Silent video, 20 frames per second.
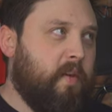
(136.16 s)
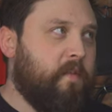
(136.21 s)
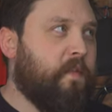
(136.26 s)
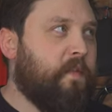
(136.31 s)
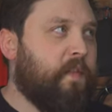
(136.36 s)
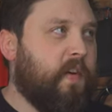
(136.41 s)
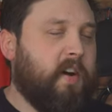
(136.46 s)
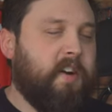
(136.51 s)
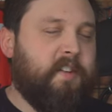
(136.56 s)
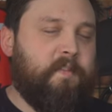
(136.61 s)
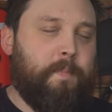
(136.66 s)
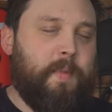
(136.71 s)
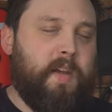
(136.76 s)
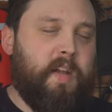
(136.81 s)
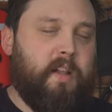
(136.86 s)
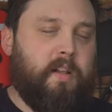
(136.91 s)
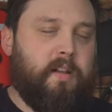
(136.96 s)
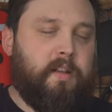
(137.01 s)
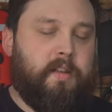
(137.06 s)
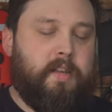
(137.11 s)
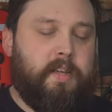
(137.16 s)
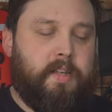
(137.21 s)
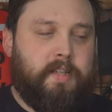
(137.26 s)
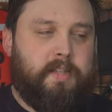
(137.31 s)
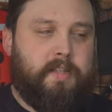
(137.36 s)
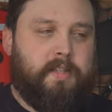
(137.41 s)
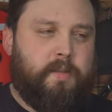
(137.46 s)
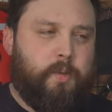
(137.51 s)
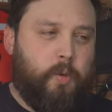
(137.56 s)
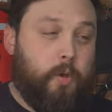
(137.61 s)
5 mil
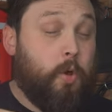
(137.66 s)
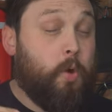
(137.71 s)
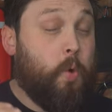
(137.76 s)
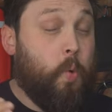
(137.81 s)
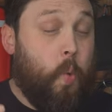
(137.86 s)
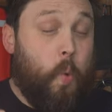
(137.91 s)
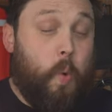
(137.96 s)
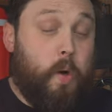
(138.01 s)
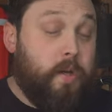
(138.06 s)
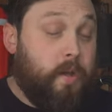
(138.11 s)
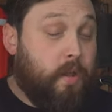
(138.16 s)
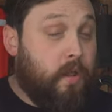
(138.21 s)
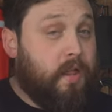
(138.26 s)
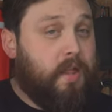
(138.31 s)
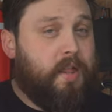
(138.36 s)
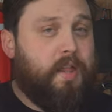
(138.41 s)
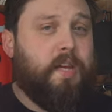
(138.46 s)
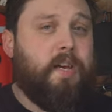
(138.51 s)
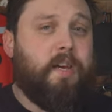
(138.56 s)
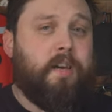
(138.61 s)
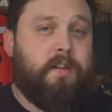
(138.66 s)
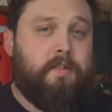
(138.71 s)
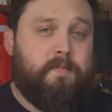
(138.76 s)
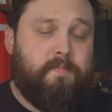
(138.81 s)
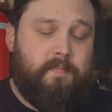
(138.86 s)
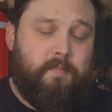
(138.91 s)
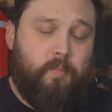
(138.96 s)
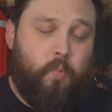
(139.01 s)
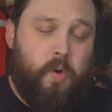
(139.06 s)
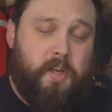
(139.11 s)
is quite thick
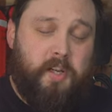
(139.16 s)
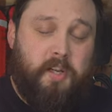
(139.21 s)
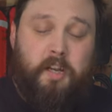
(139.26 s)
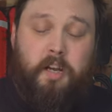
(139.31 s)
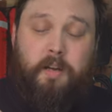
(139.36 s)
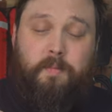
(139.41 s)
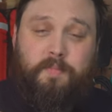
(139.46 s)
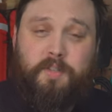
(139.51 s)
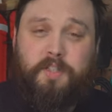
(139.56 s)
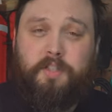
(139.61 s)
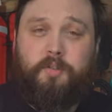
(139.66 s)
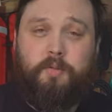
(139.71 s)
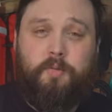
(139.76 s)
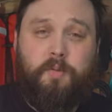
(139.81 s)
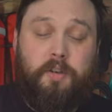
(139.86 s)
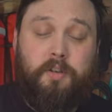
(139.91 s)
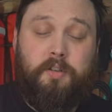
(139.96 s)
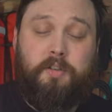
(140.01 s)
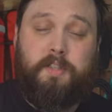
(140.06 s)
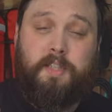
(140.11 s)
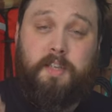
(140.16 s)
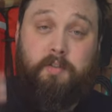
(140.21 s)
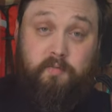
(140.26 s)
when it comes to hoods.